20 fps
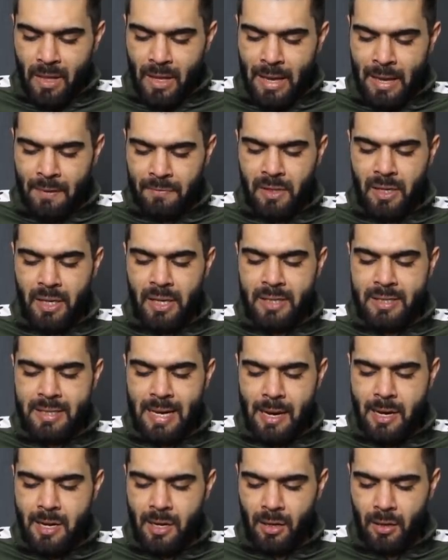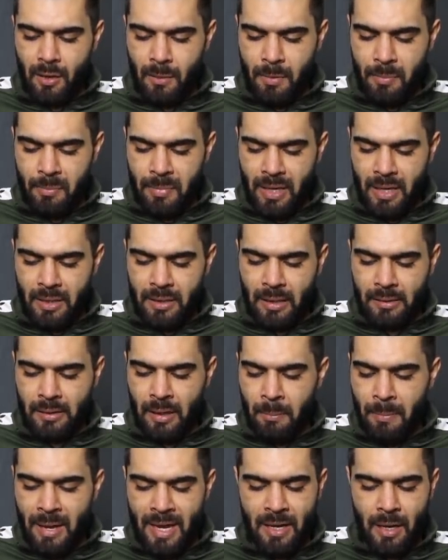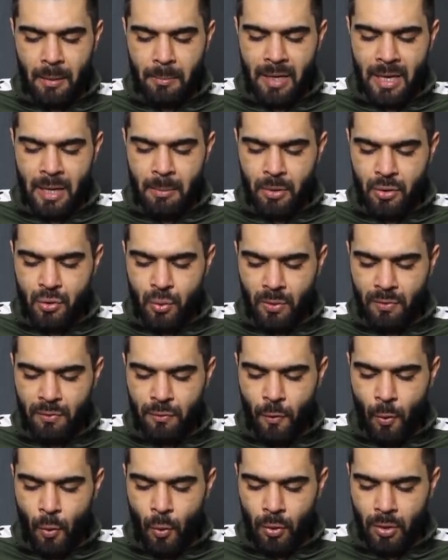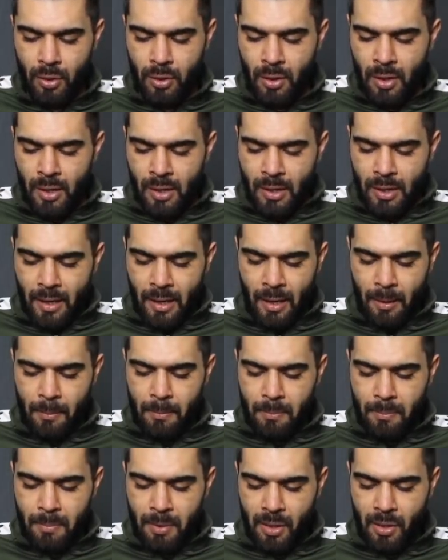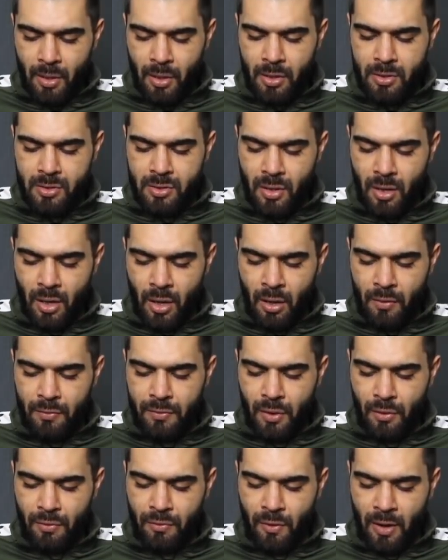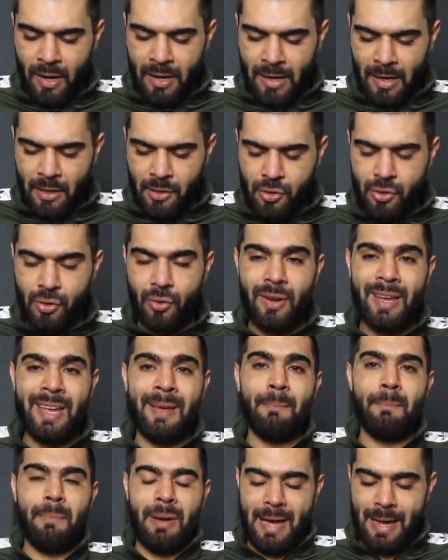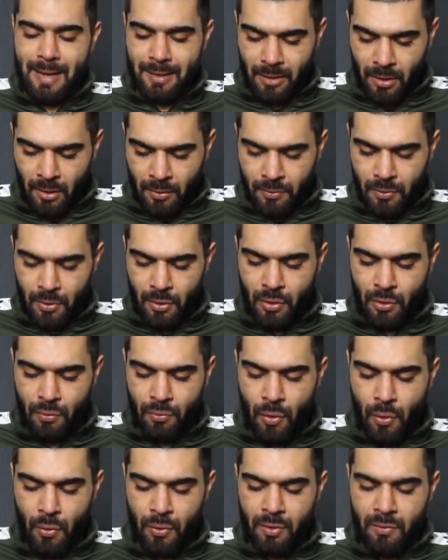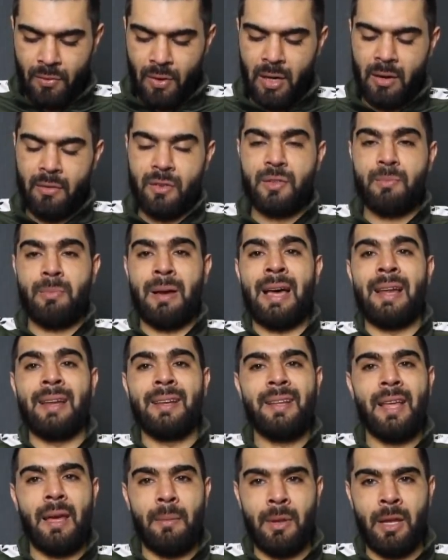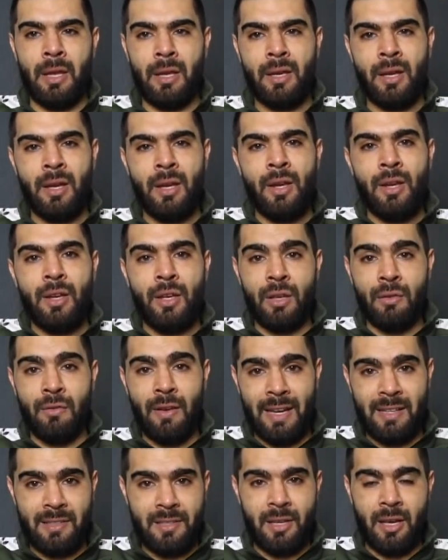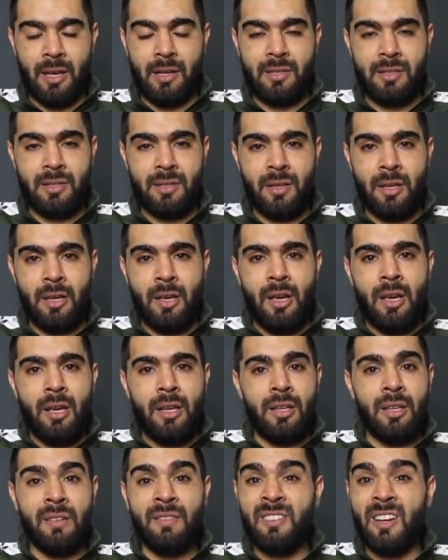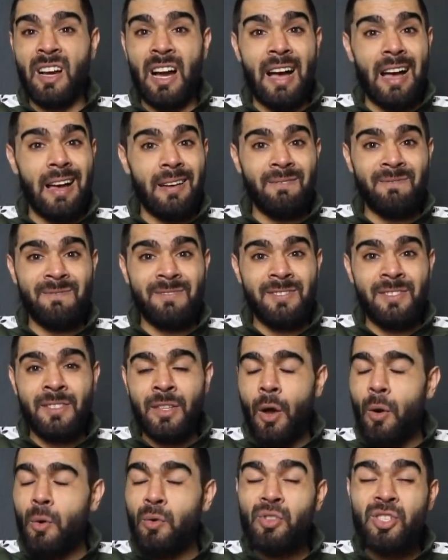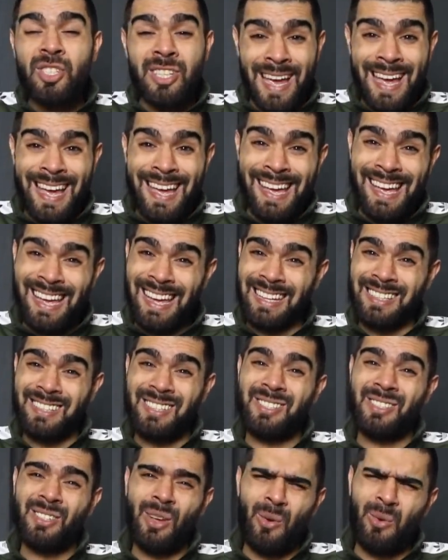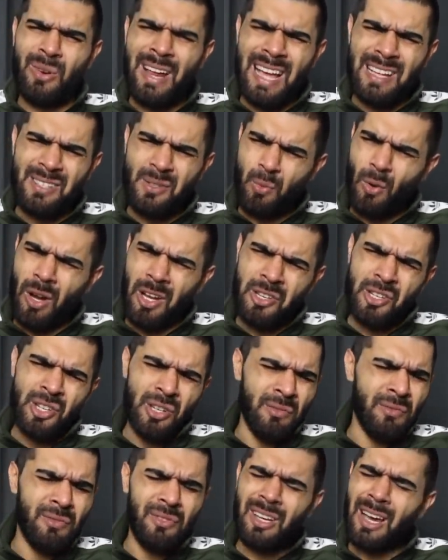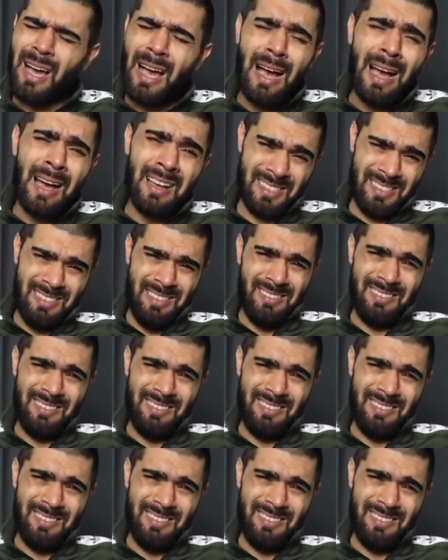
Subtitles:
after the Italian club admitted that they may not be able to afford him because of the financial impact of the coronavirus pandemic. Juventus, you've got no chance. So that's what you've got.